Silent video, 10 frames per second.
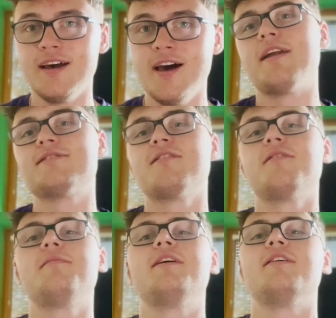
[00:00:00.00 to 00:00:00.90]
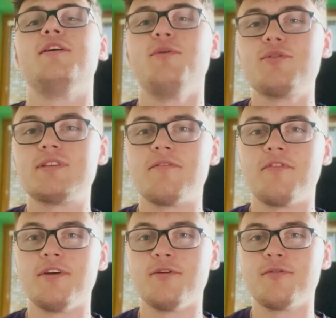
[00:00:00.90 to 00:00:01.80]
but it's gonna be a huge step
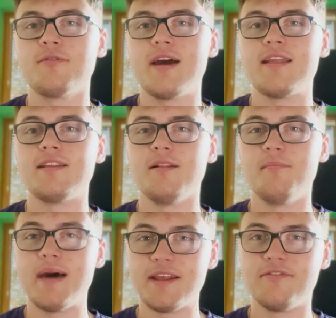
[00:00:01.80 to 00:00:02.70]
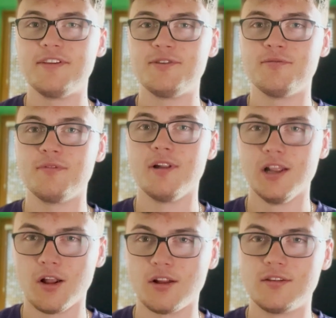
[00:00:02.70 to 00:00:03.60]
for you and it'll benefit you a
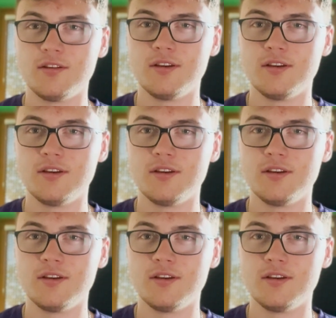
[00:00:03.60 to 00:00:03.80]
lot.